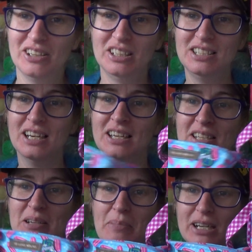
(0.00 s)

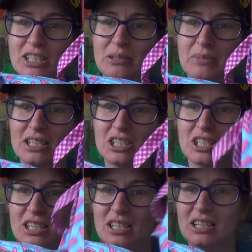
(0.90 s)
yay,
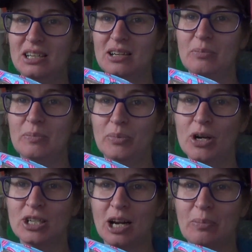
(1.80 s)
matchy
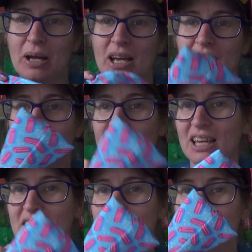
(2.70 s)
project bag
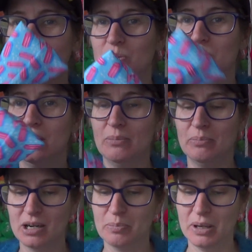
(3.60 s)
and little
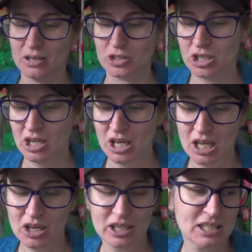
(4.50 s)
humbug pouch.
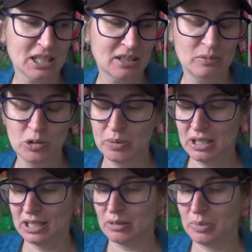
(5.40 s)
Like I said, there will be
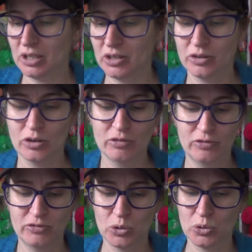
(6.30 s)
a link below
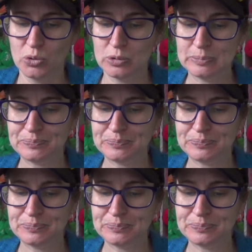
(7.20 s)
for,